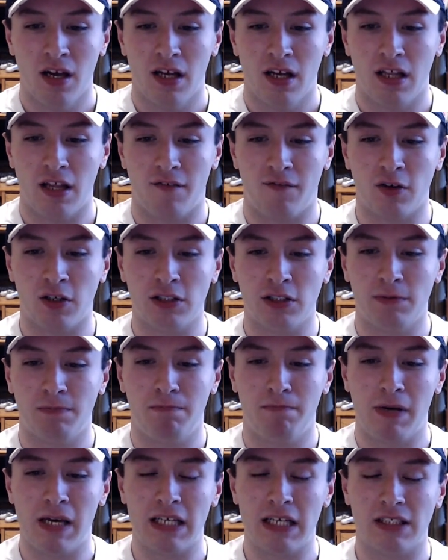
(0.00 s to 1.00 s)
The
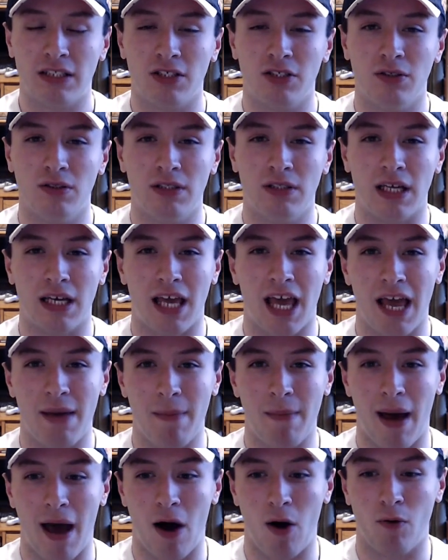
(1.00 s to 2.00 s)
first piece of news that
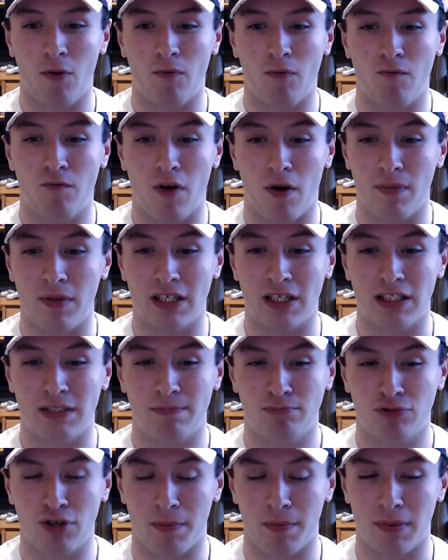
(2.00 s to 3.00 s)
came out from this
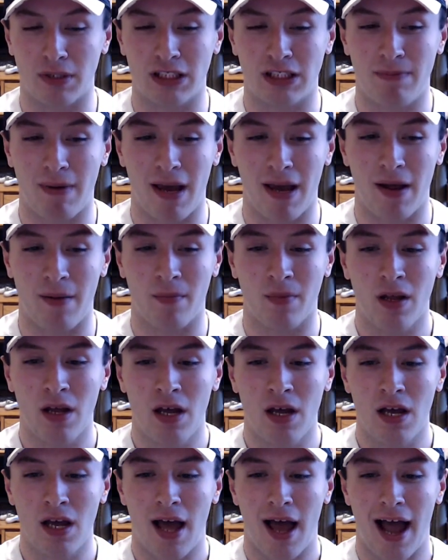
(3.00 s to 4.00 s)
trip in Spain
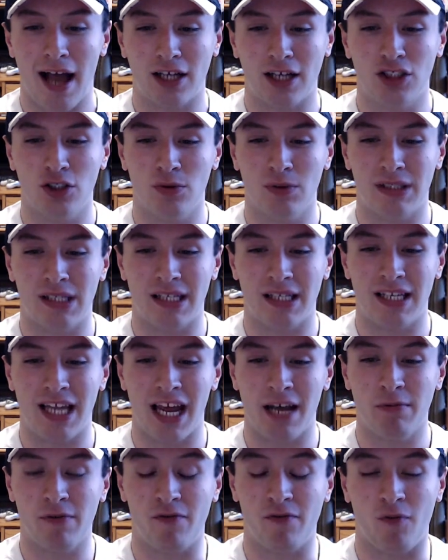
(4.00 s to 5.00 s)
actually was the
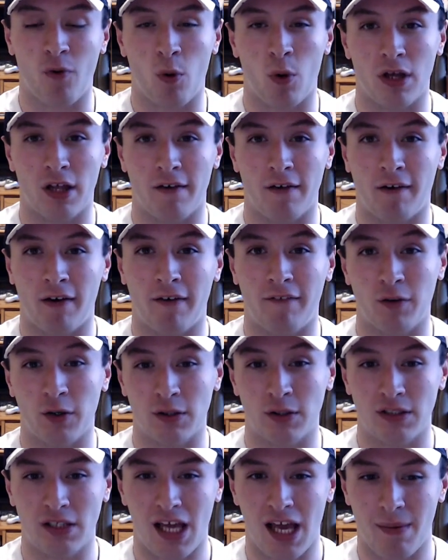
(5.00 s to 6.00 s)
day before the very
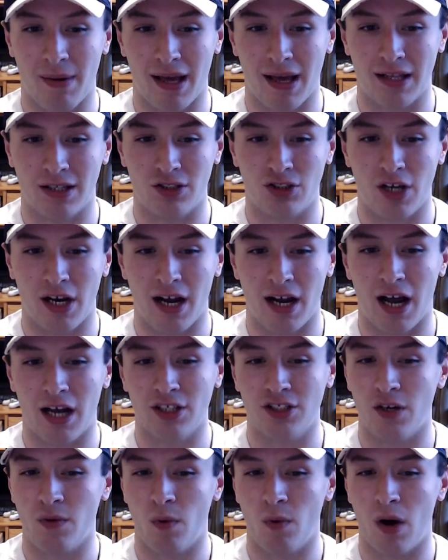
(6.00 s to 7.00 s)
first game against Shanghai
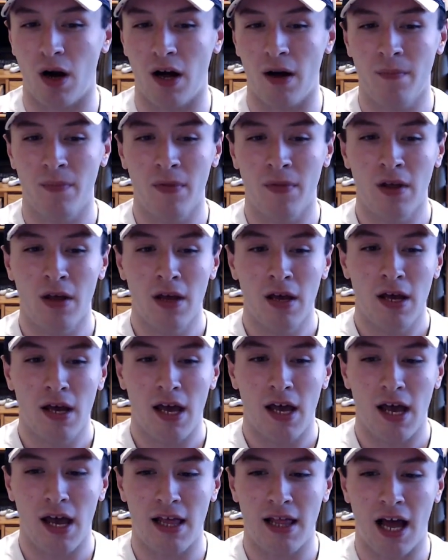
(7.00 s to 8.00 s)
Shenhua,
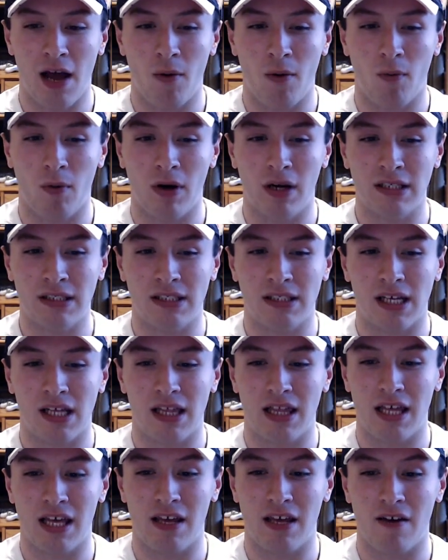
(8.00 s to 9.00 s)
and that was
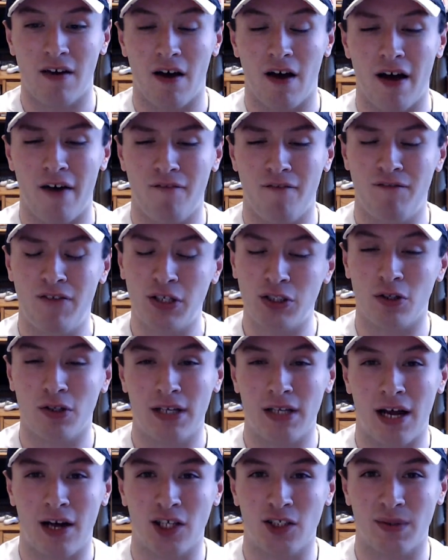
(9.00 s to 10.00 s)
the official
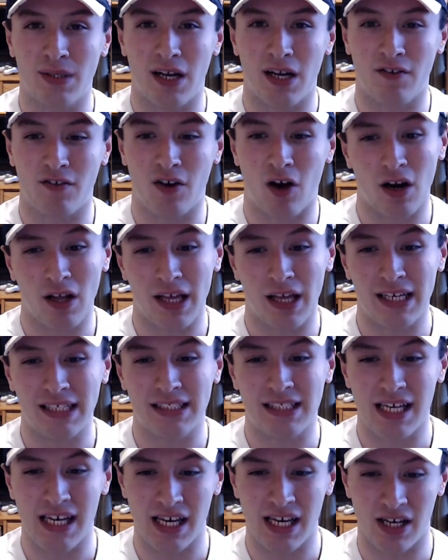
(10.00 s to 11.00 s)
announcement of
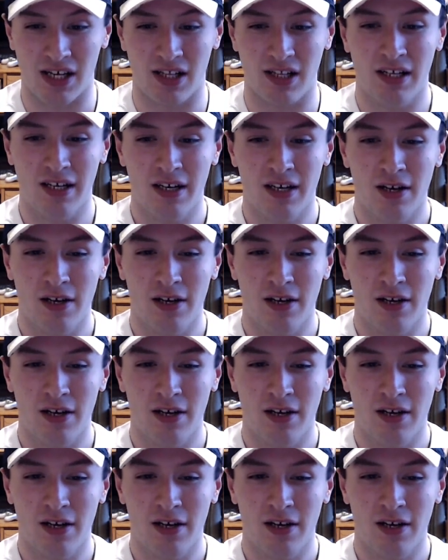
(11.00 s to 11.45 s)
Carles Gil